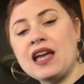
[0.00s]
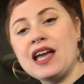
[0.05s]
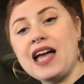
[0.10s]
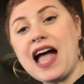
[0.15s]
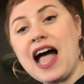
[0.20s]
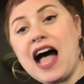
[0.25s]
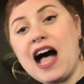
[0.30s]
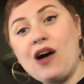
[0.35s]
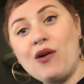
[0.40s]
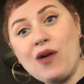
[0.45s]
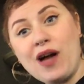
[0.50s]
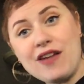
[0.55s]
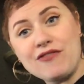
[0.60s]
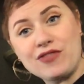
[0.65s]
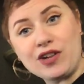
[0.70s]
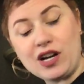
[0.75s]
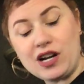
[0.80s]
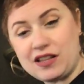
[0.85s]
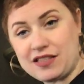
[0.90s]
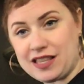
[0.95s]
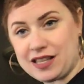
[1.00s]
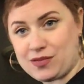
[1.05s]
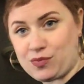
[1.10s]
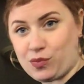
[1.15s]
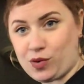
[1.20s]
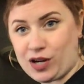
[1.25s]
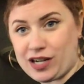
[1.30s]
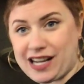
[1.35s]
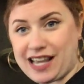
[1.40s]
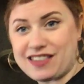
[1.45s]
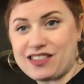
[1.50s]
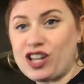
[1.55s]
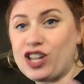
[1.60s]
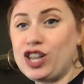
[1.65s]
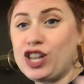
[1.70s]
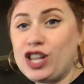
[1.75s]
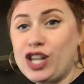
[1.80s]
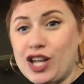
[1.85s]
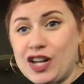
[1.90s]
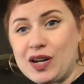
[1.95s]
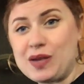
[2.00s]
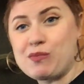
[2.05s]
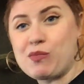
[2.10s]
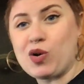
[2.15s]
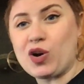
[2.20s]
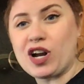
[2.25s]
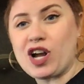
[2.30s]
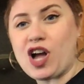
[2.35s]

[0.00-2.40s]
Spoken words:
However, this word gets a little more